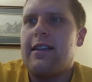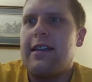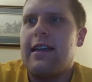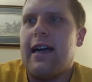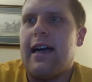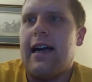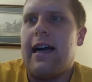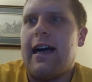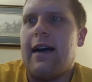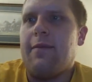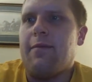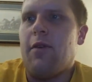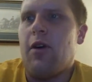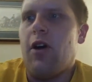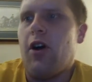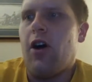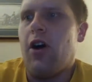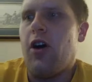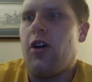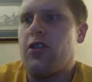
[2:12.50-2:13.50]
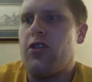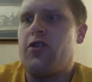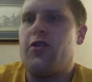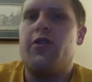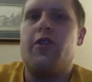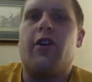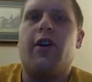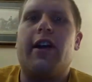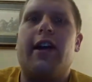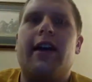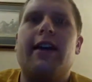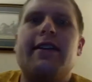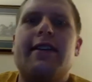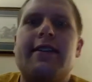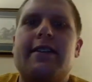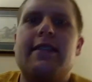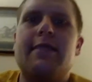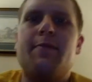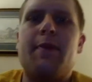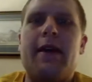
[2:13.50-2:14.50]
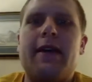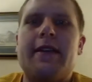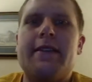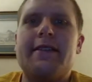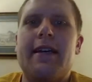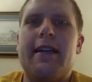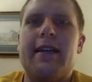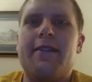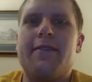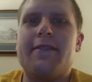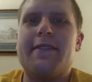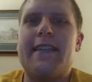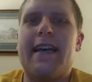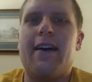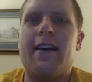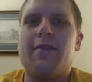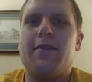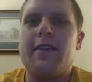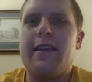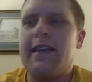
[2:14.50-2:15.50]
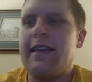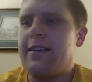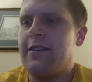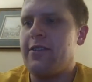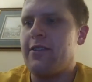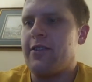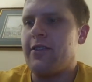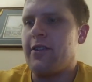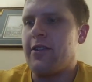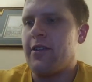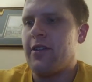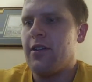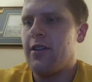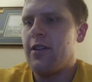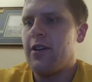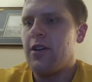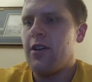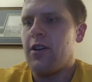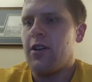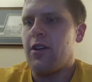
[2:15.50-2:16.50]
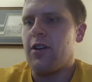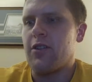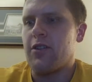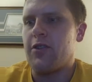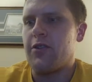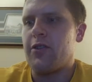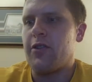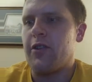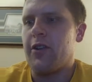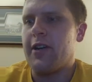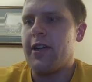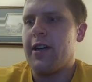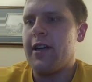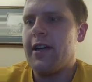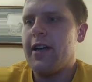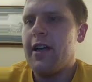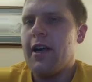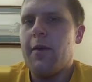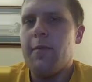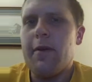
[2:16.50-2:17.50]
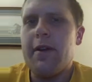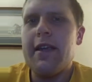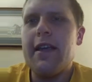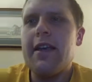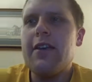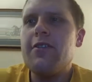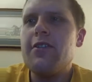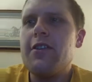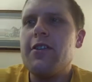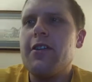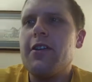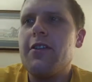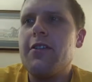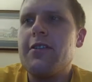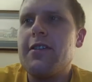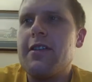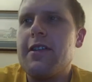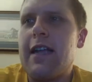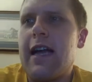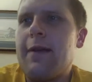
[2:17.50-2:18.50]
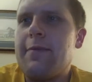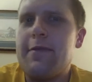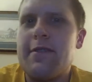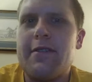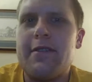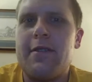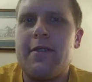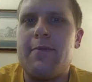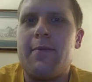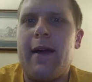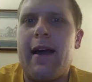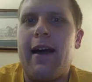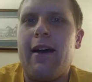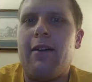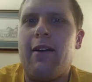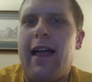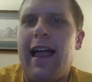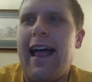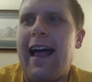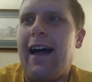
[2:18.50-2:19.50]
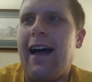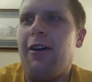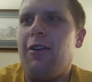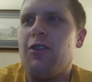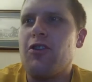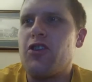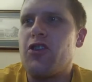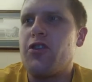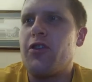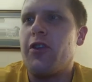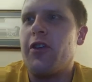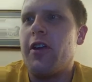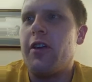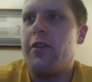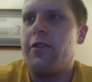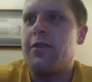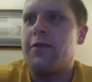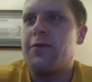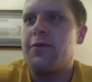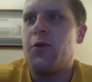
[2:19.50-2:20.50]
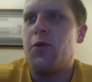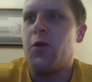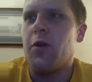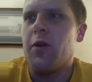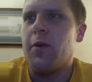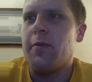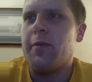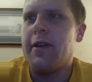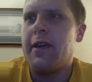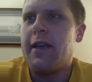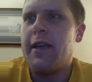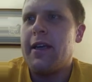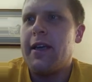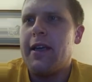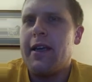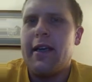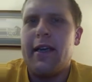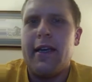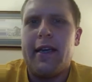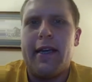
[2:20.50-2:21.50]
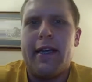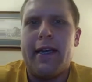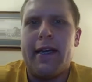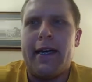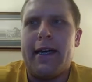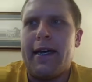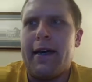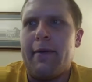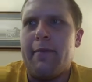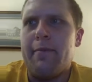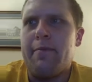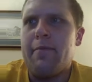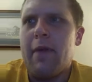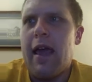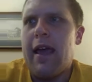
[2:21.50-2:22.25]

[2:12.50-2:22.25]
um, Australia, and this is based out of southeastern Australia, but it gives you a little synopsis about how Australia was formed. Um,